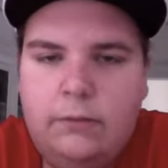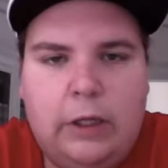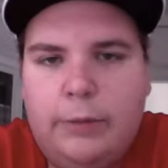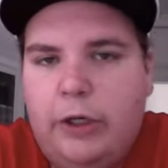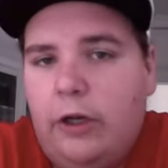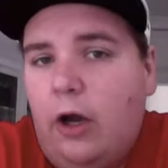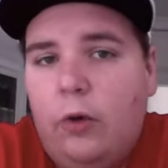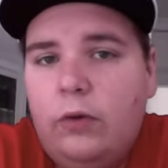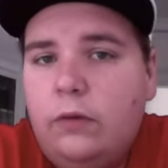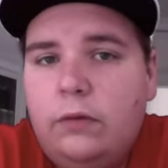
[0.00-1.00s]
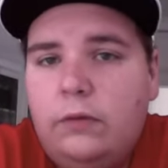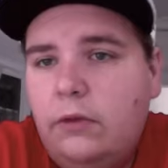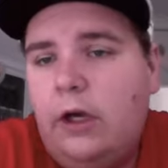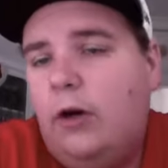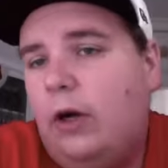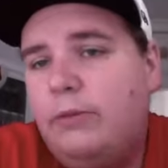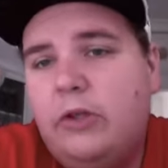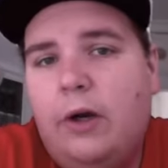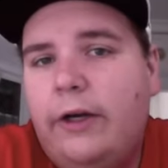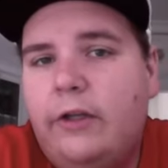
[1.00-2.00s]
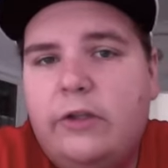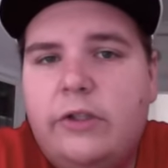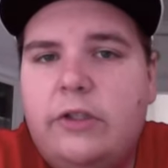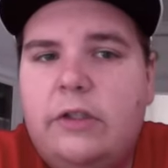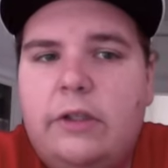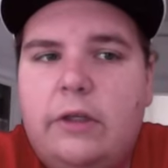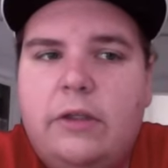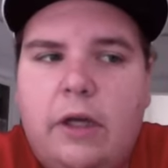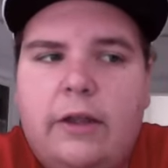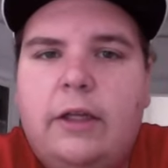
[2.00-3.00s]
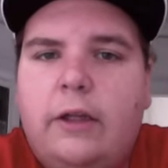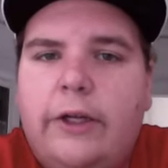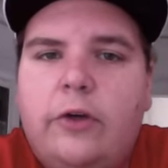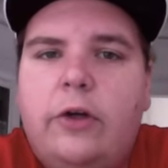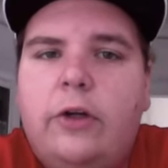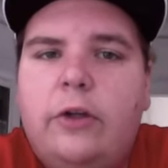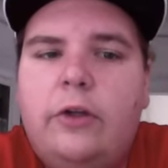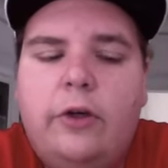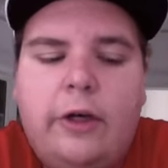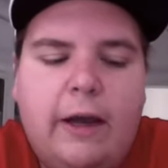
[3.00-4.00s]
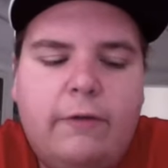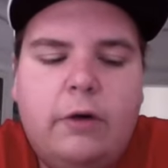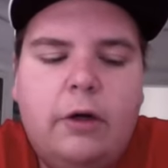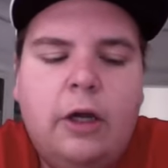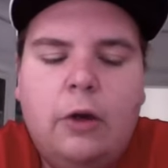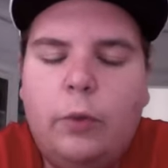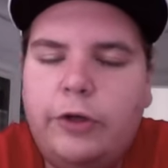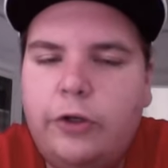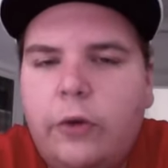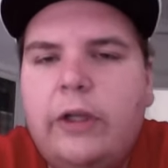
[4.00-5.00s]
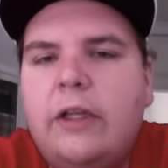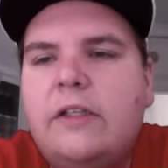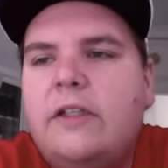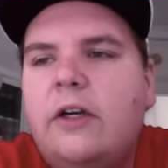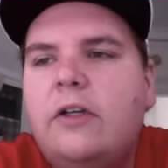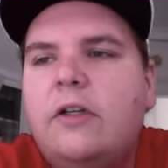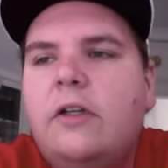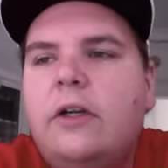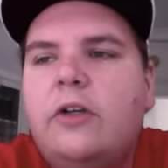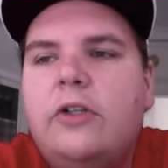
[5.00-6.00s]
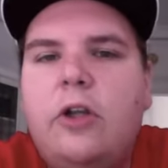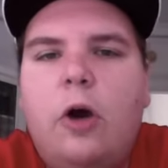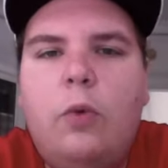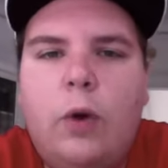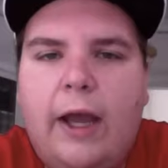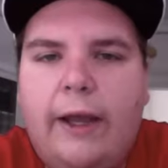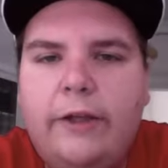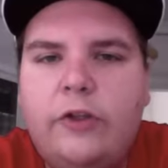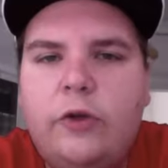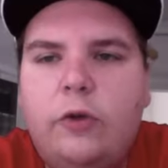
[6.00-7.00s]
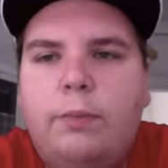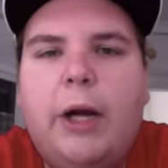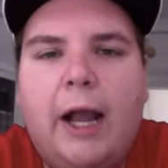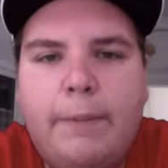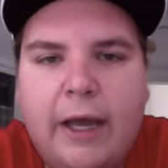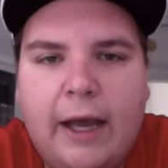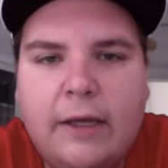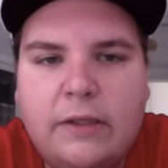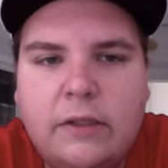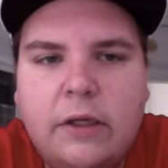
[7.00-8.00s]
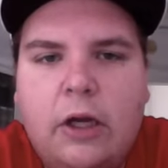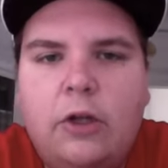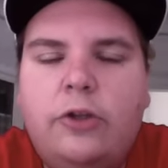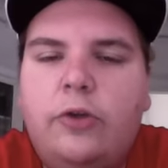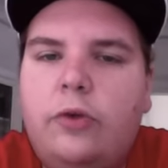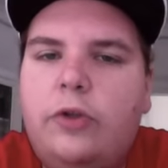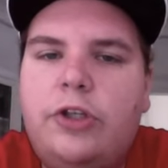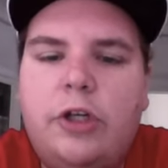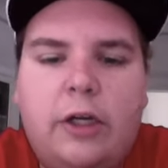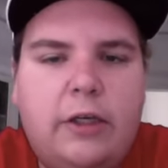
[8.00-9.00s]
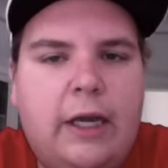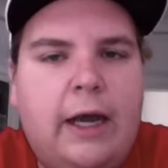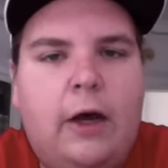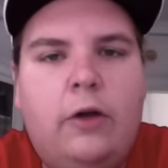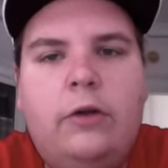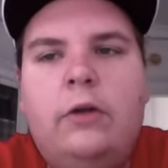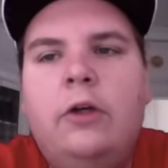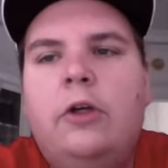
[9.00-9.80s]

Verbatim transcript: I mean, no, no, I'm sorry. There's just there's nothing. Like you're you're never when you're doing this. There there's no way to bypass, to shut down,